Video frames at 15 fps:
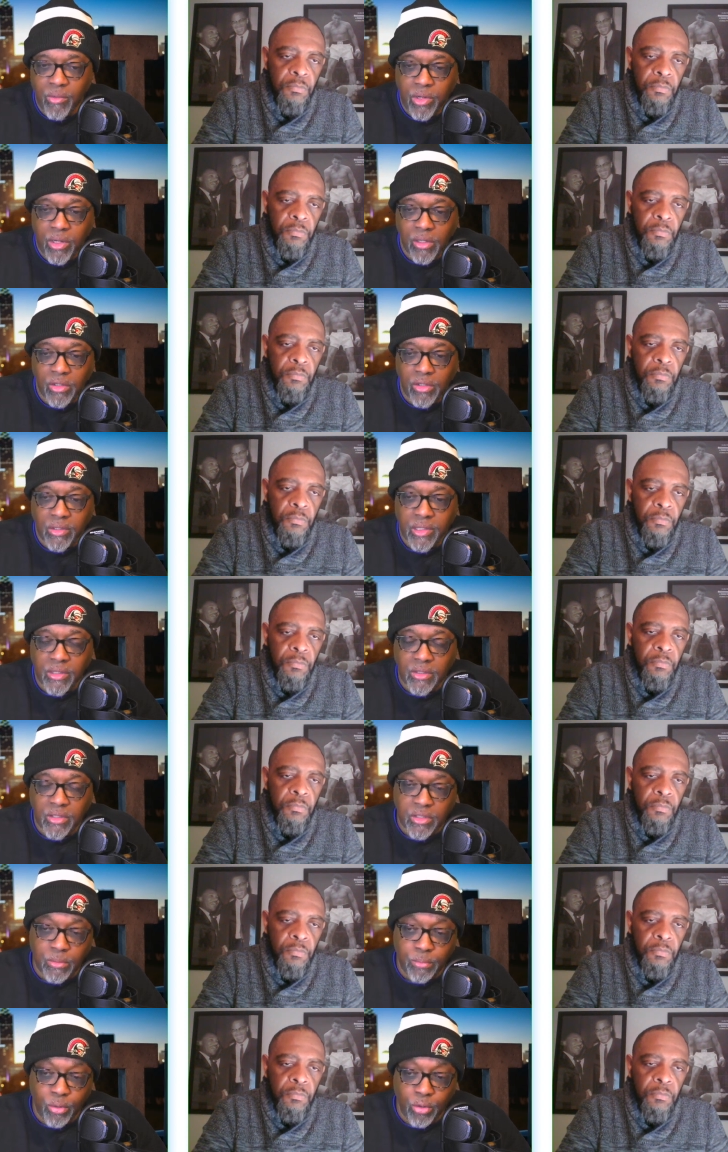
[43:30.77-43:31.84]
Speaker 1: we're looking to
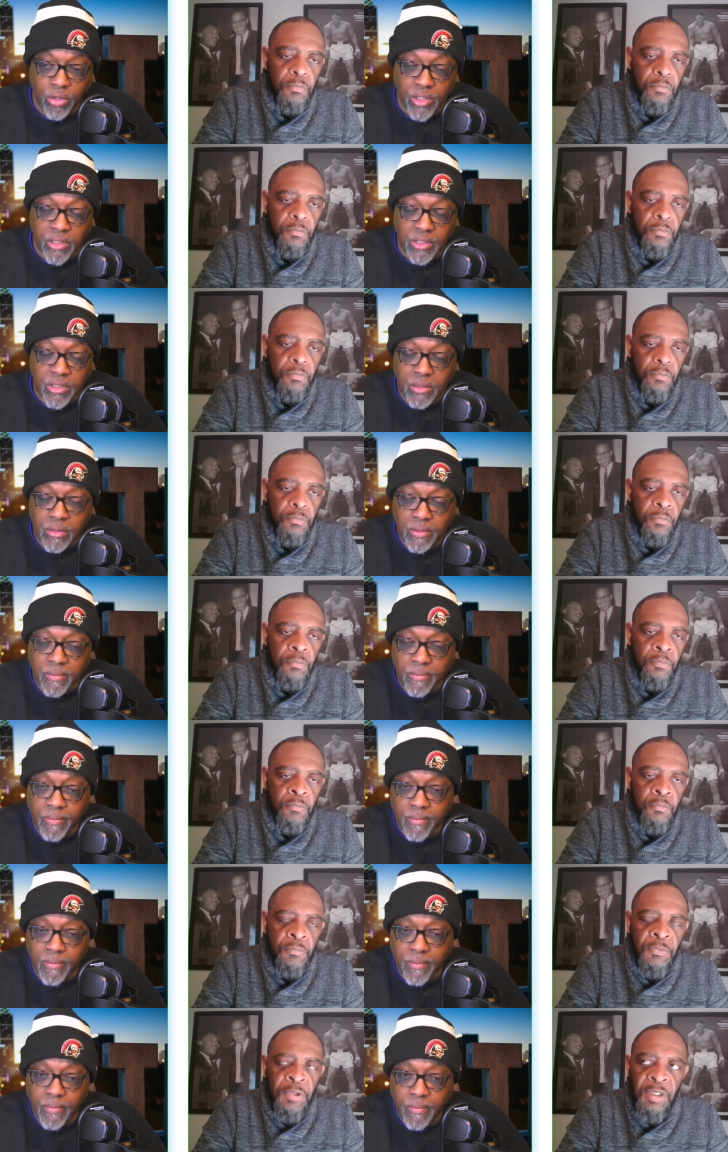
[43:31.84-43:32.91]
support us?
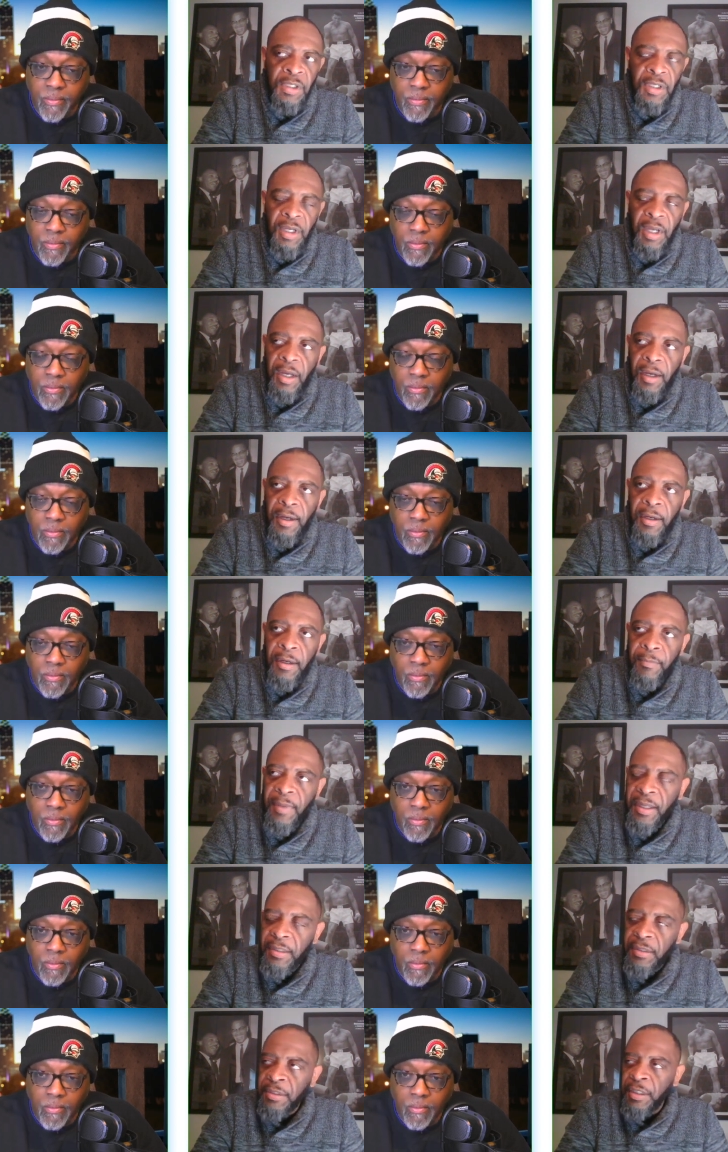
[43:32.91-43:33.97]
Speaker 2: Um,
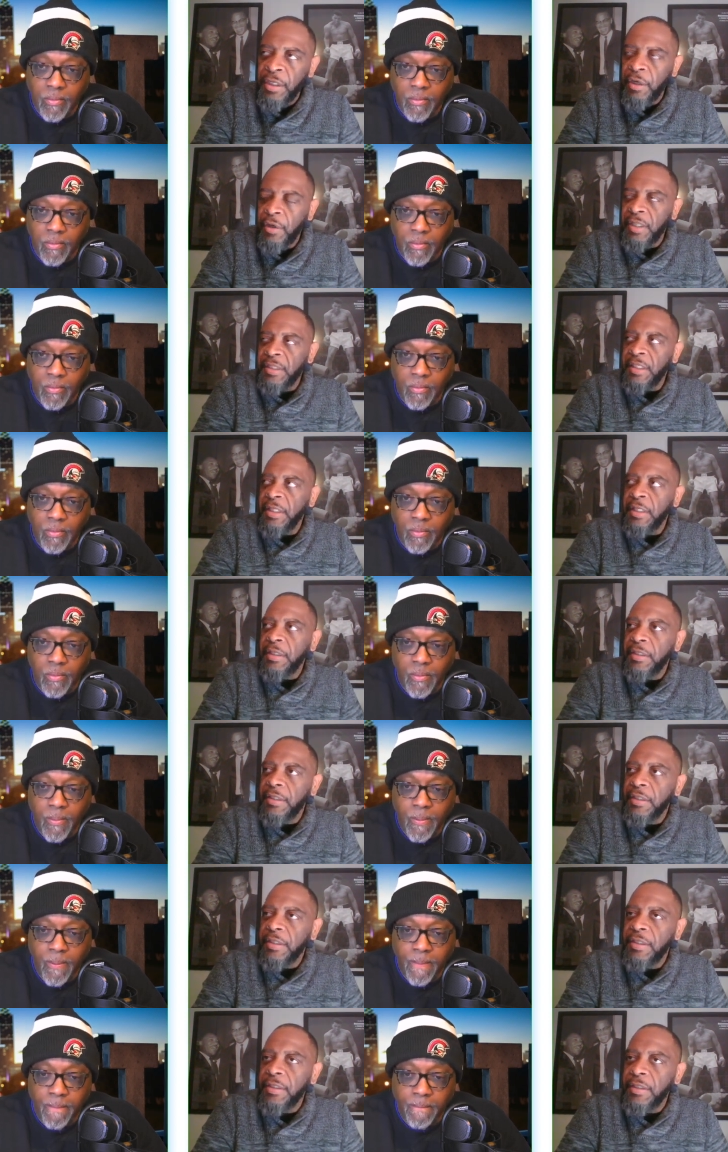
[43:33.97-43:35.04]
I, you know, I think
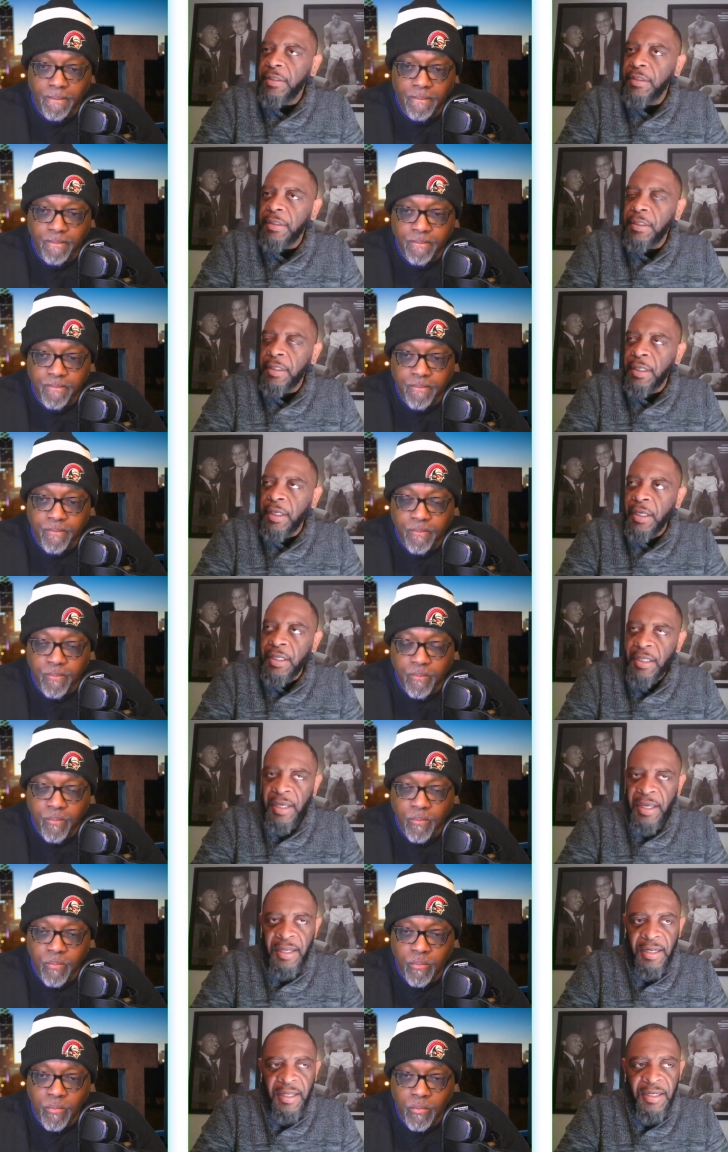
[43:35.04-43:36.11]
it,
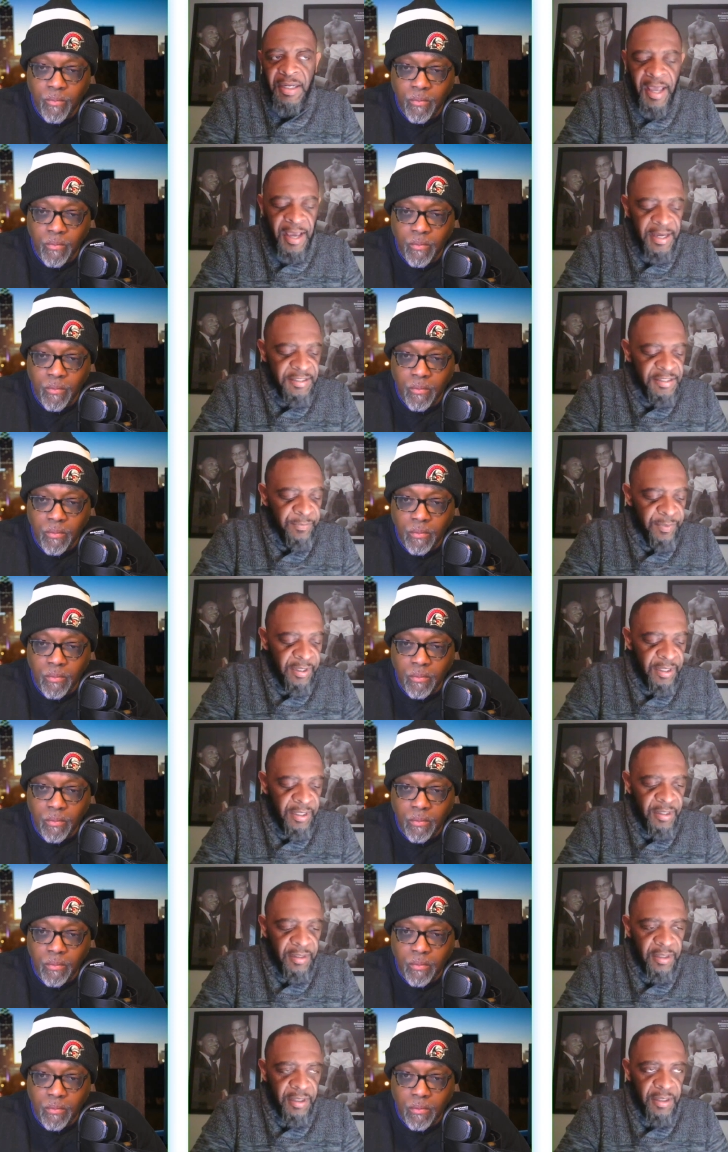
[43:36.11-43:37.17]
it, it has
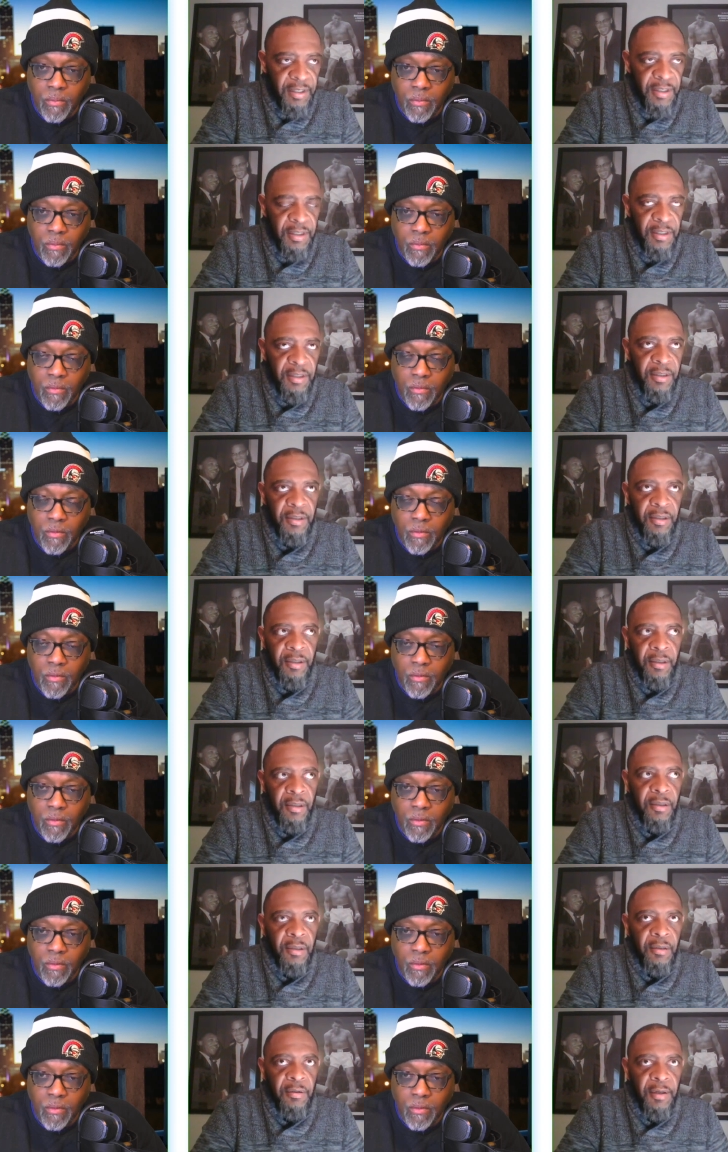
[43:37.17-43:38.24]
been the
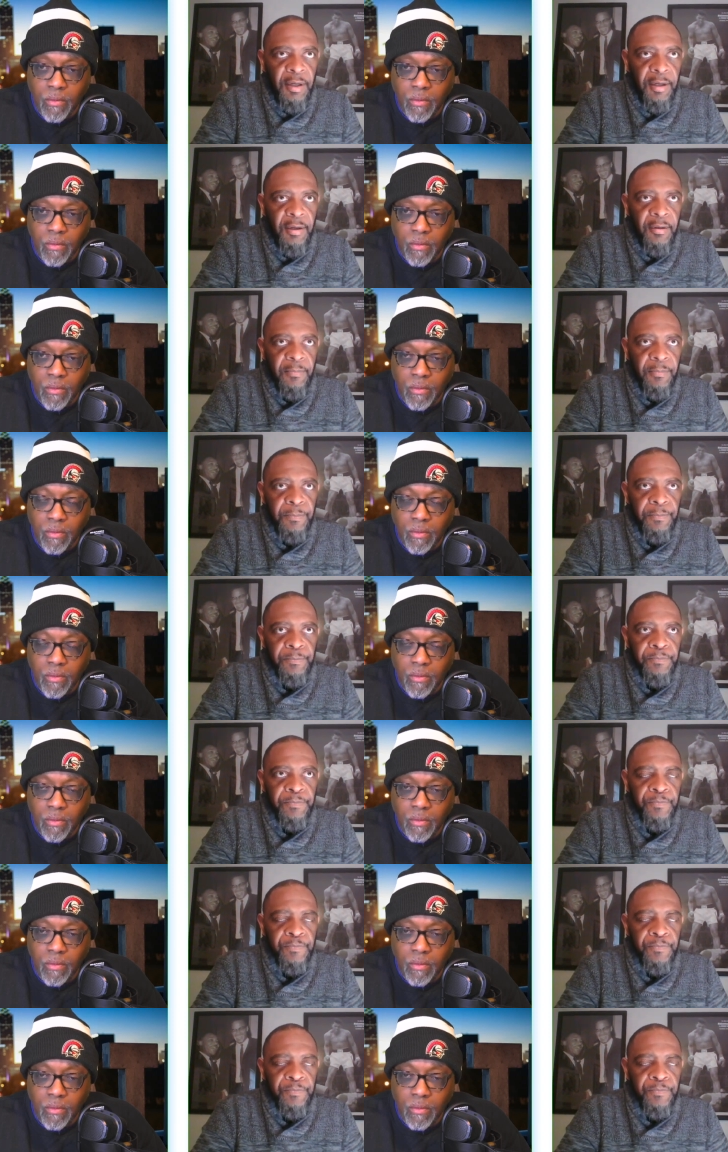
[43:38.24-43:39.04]
um,